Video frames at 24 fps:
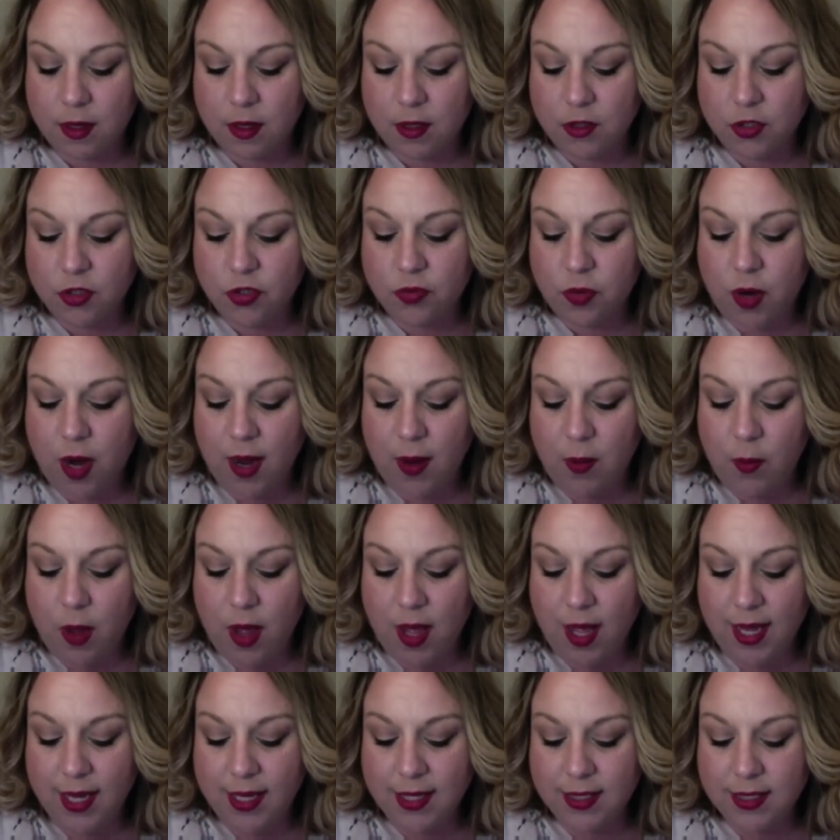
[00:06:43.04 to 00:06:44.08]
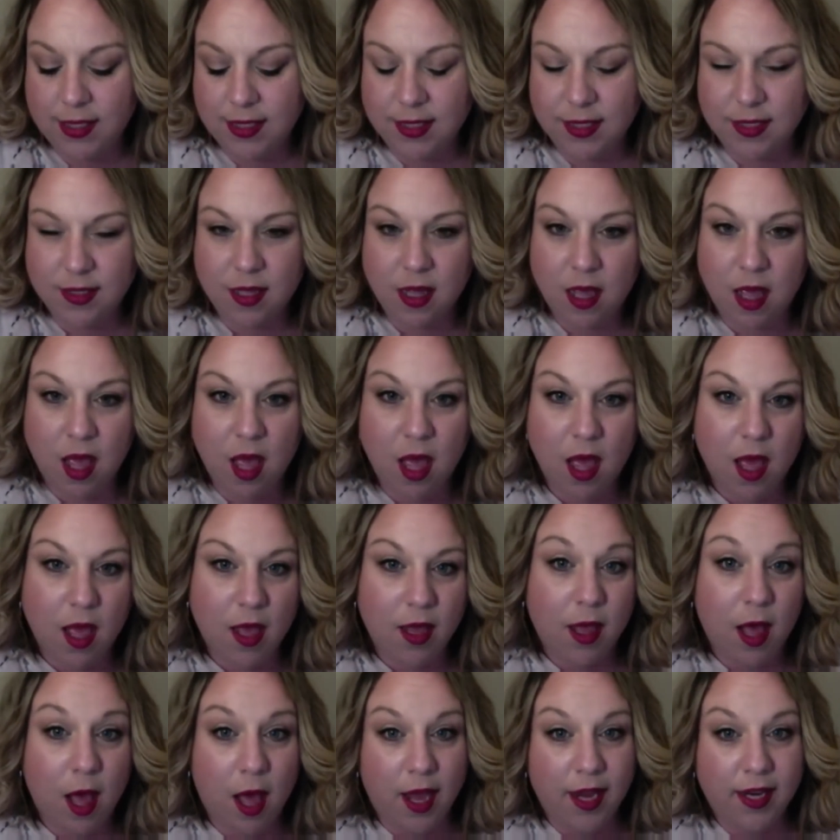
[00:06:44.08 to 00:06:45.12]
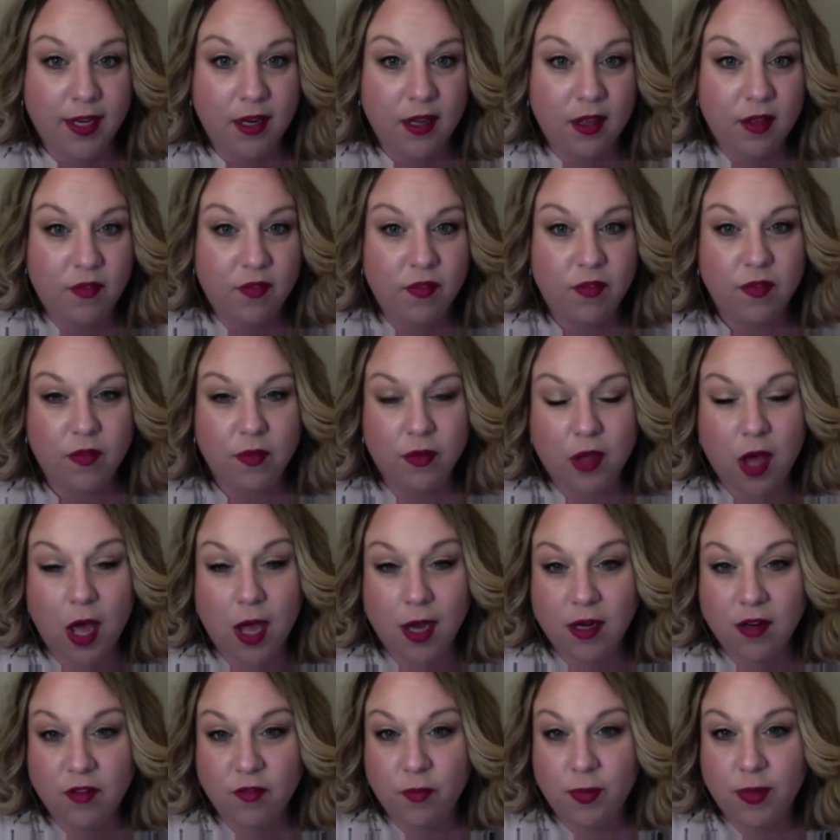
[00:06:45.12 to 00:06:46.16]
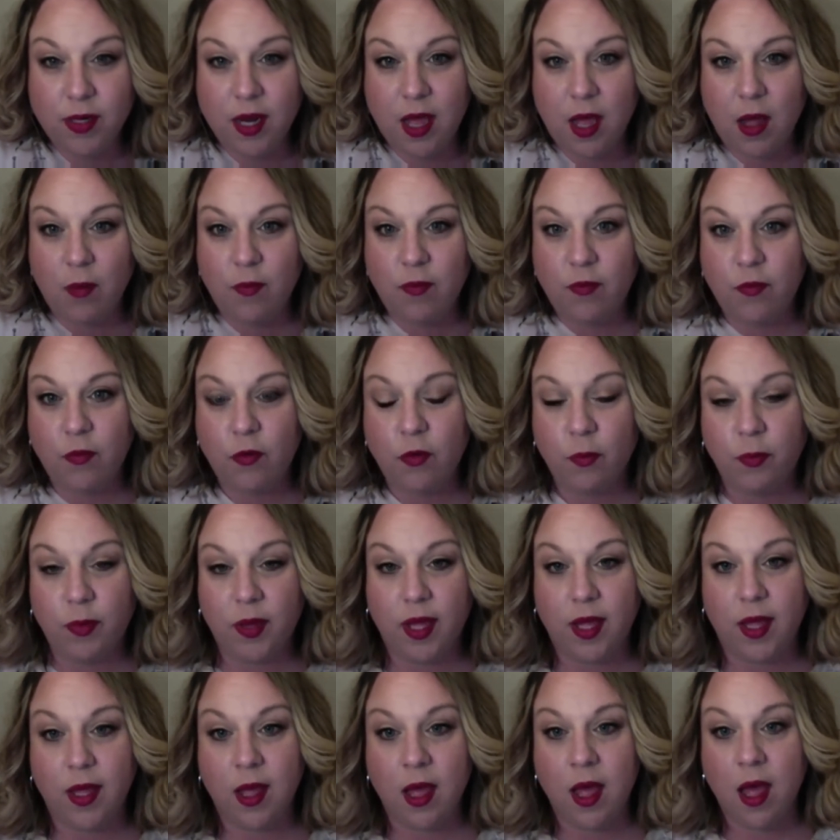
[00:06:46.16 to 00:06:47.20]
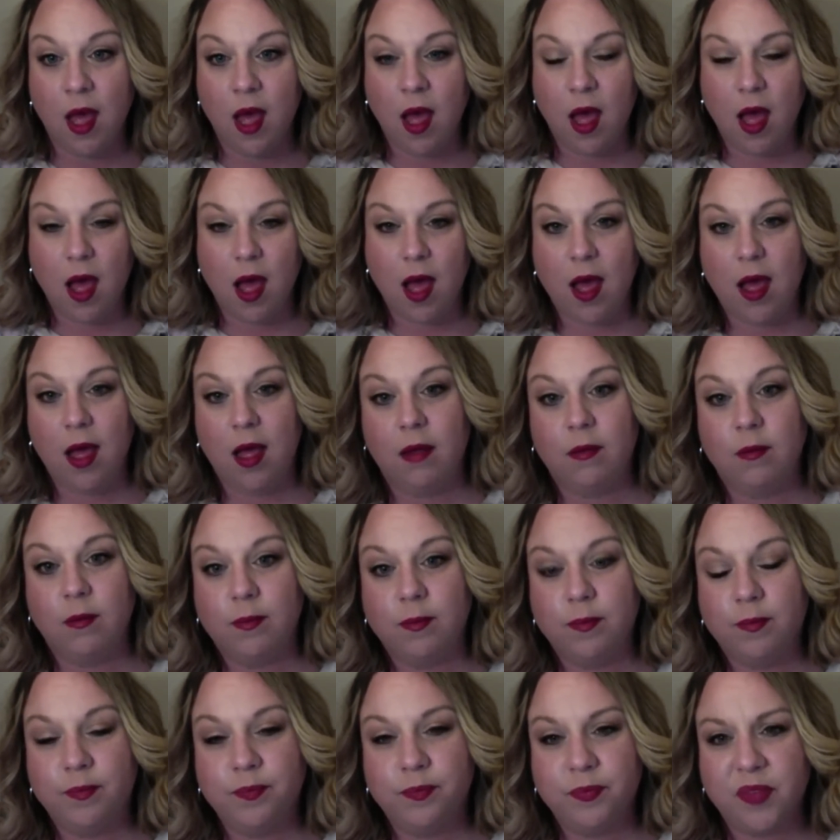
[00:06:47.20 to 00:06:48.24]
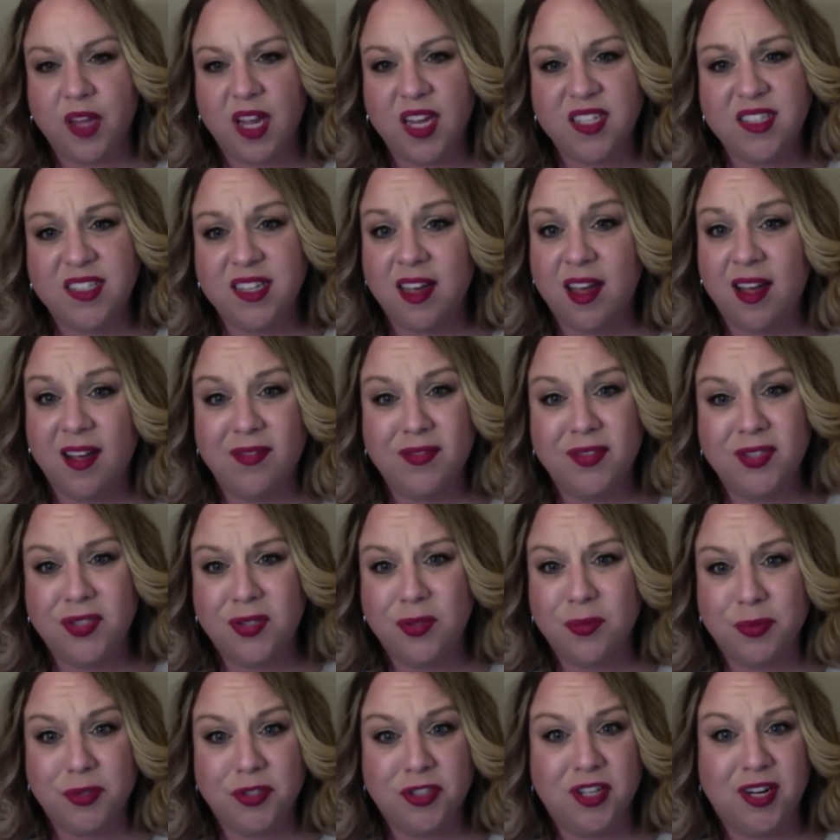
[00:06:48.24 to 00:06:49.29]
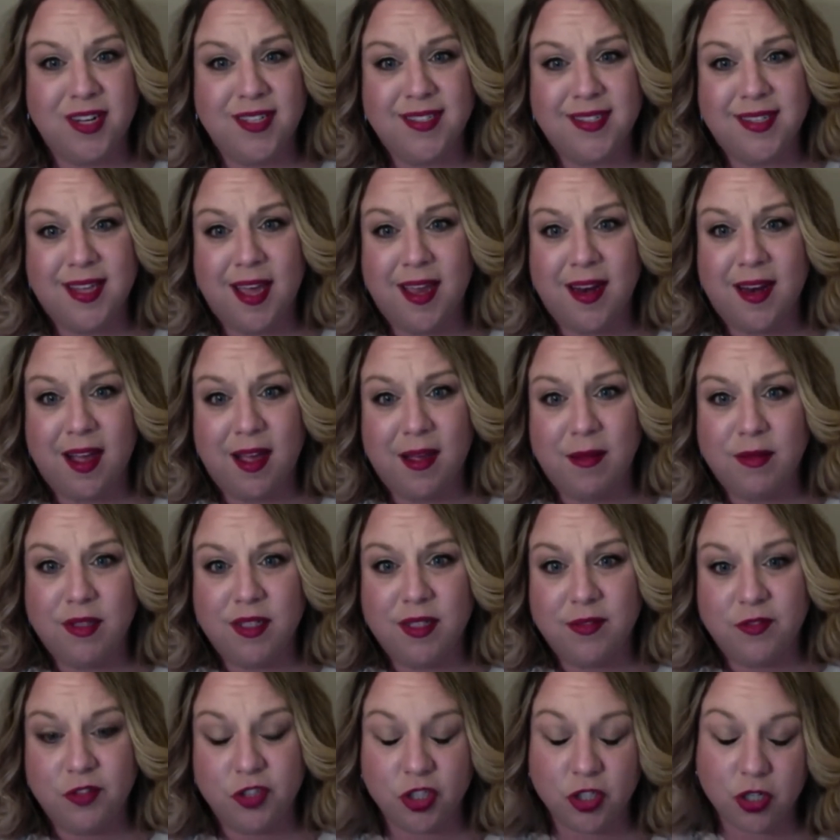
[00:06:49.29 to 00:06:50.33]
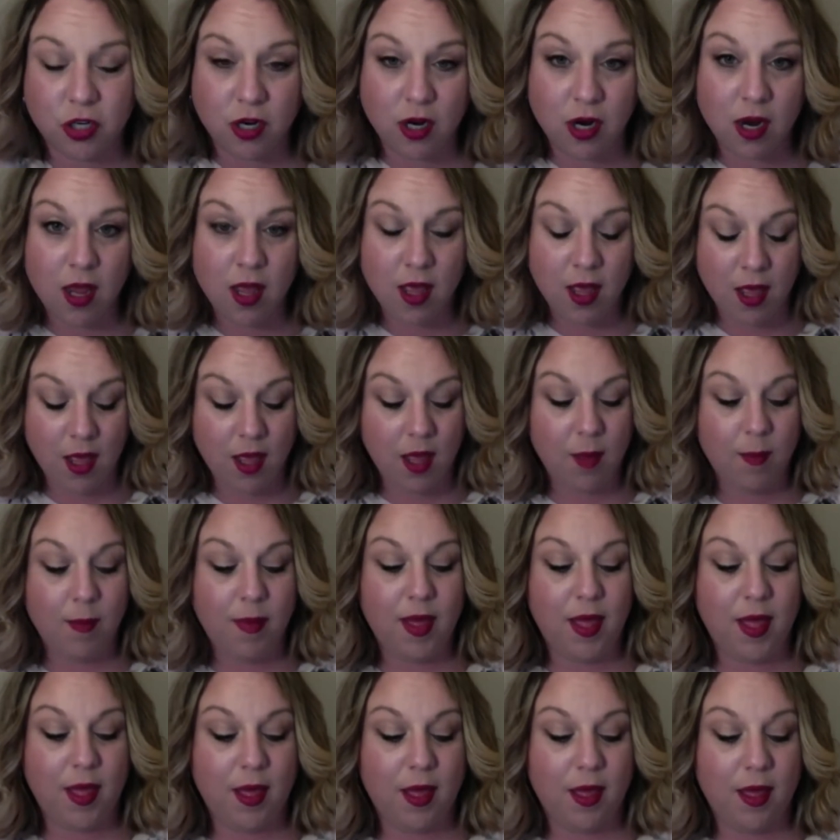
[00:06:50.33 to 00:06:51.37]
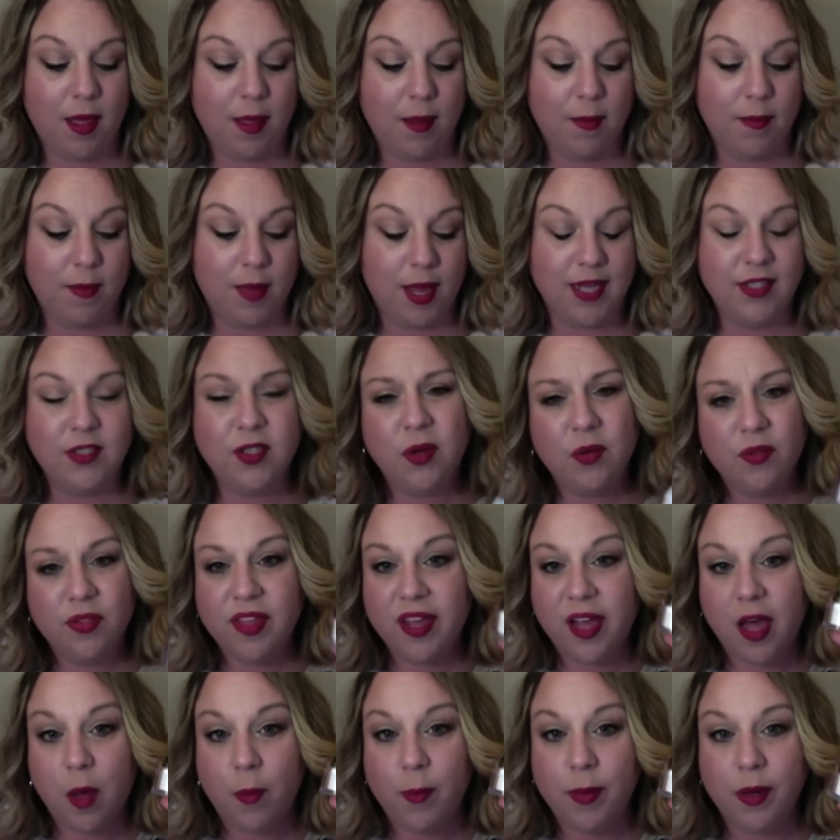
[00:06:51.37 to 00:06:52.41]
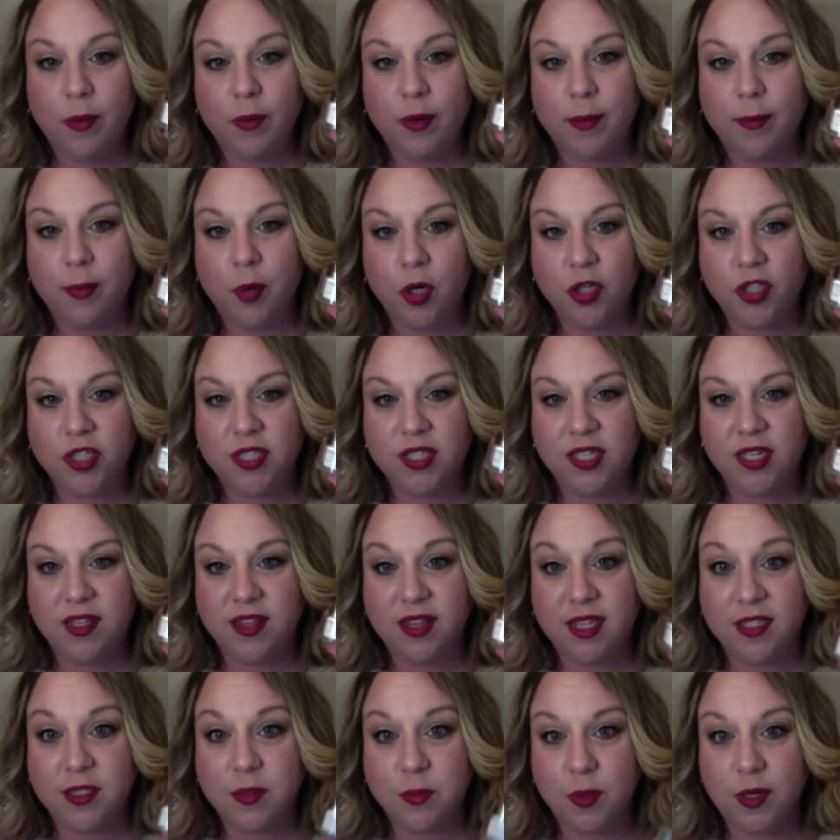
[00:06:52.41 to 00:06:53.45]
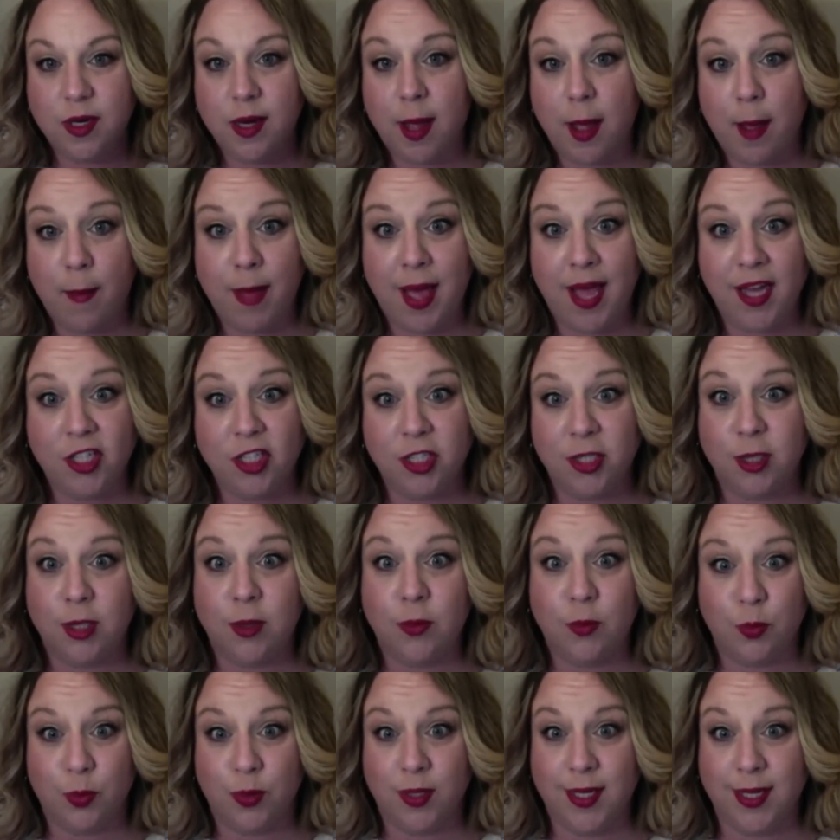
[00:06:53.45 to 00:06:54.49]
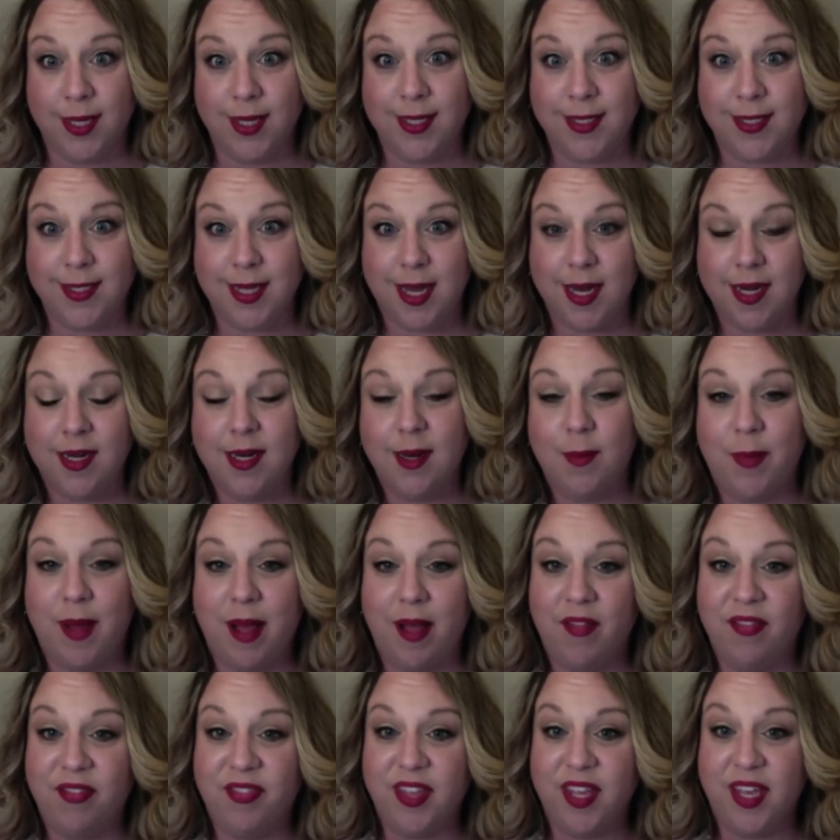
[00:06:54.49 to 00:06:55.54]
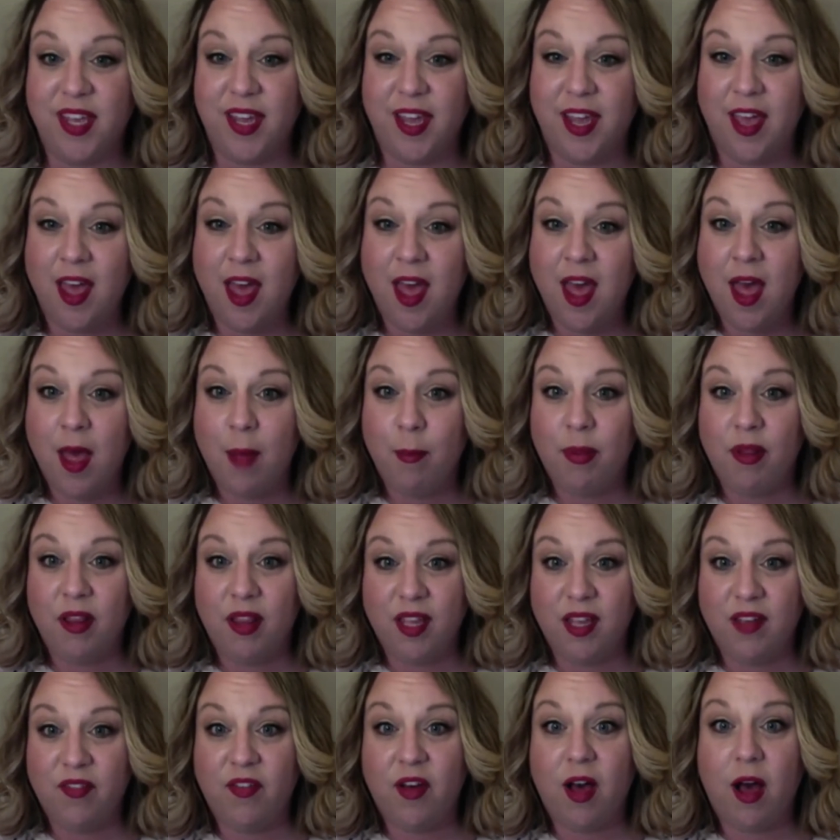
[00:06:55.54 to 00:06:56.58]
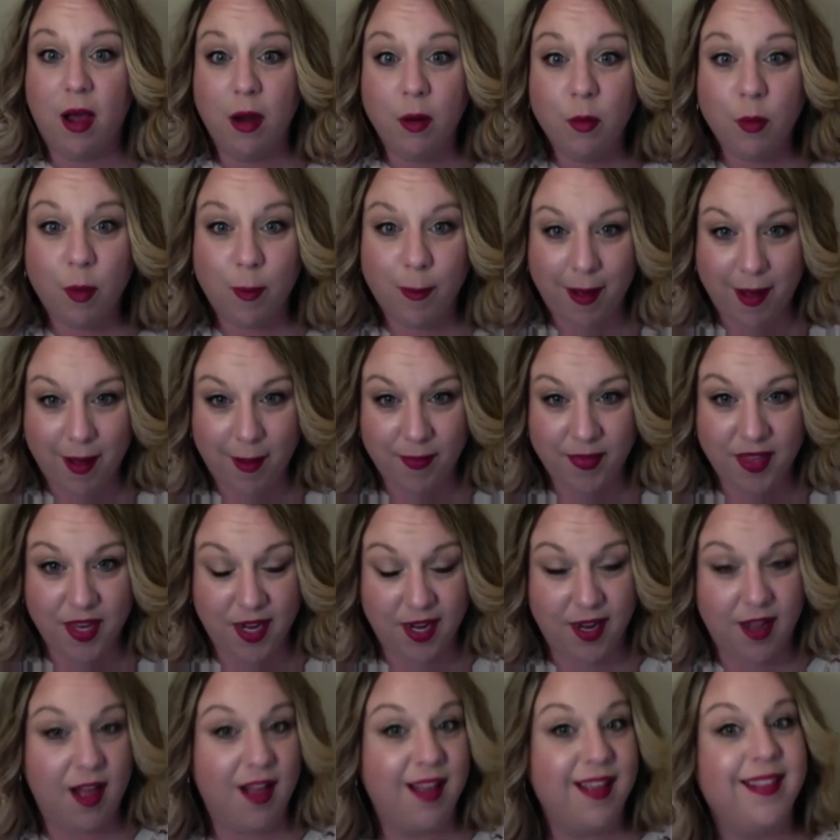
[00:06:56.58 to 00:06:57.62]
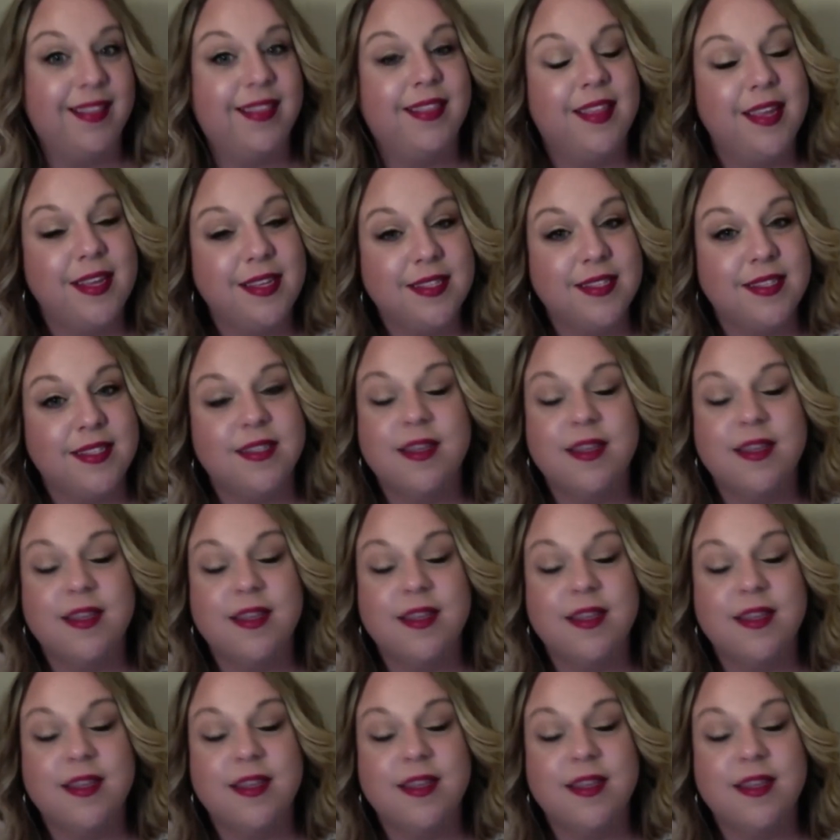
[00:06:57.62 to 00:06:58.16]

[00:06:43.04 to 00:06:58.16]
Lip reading: Dry-wise, kind of been helpful, but I just think I have super dry skin. I'm not even sure. But I don't think I'll be repurchasing this one. I'm actually really excited about the Belif Aqua Bomb that I got in this